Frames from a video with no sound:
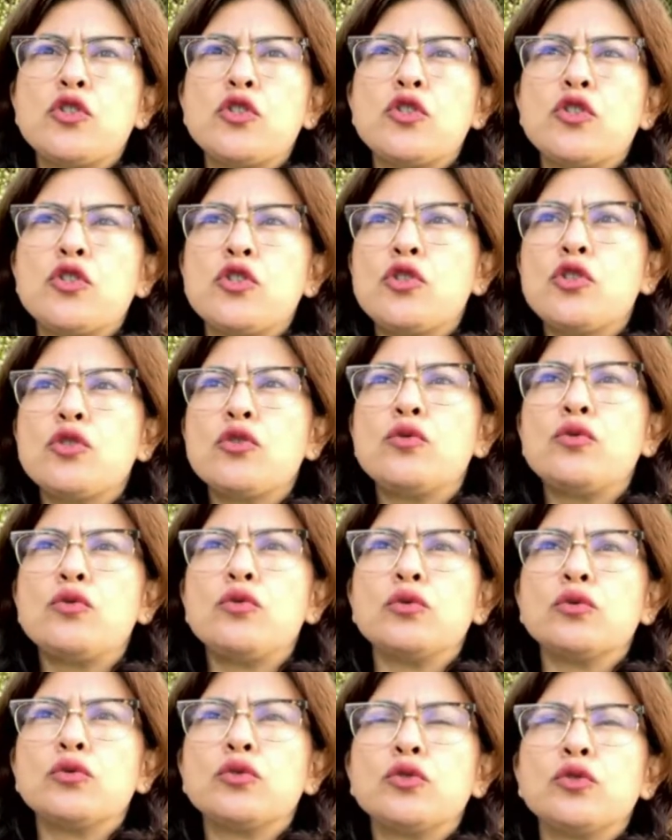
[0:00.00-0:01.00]

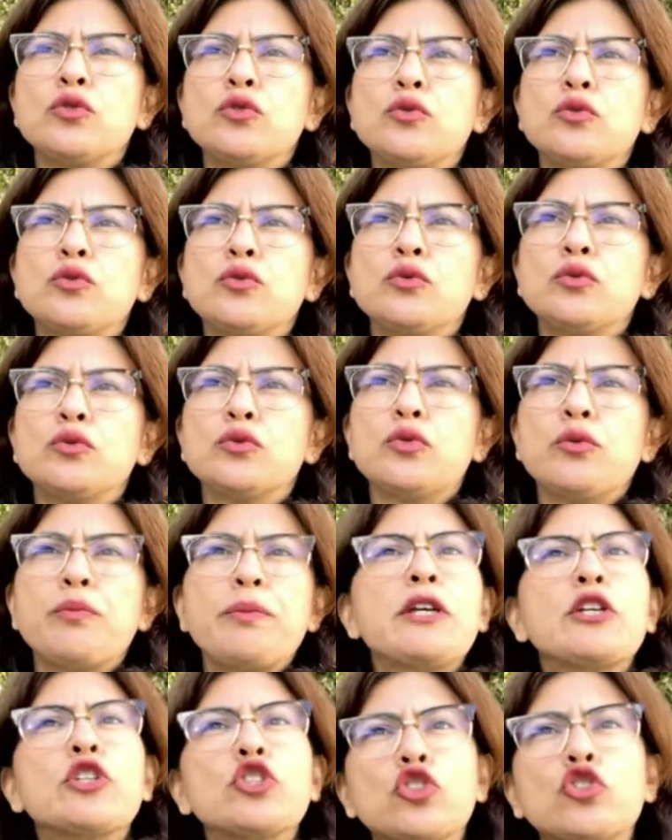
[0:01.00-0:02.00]
to
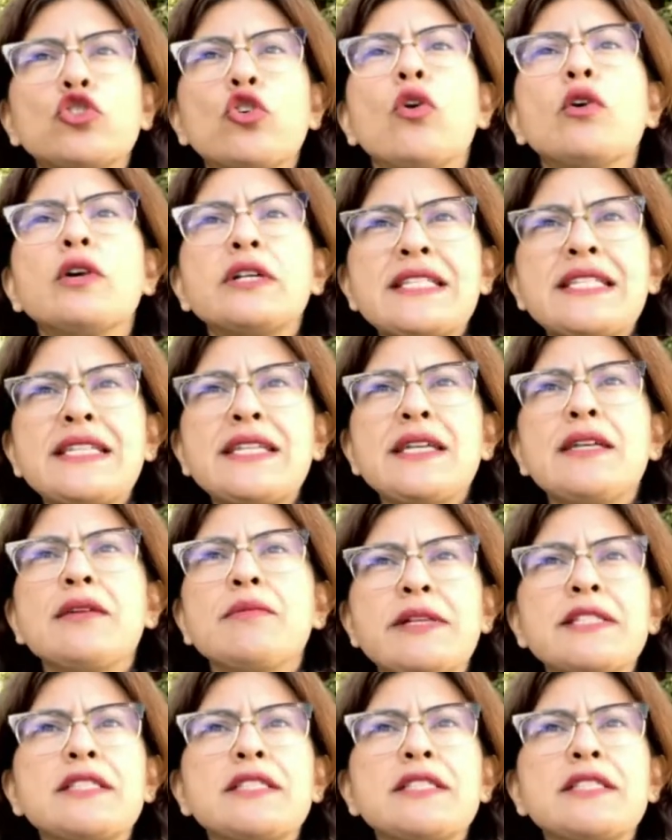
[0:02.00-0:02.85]
be a strong team,